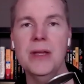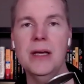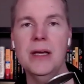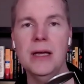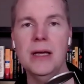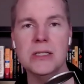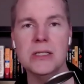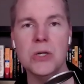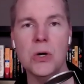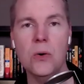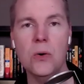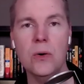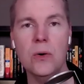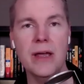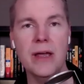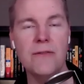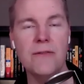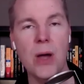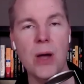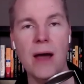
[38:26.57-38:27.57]
So
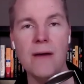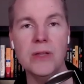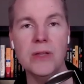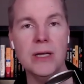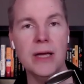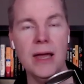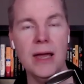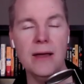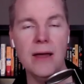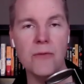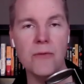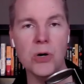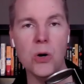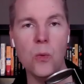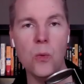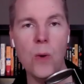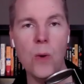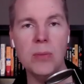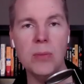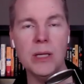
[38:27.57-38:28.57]
if you have the
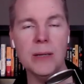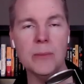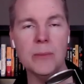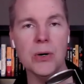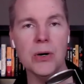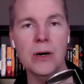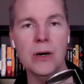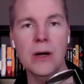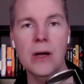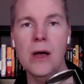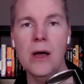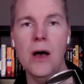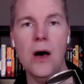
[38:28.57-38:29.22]
Evernote web clipper,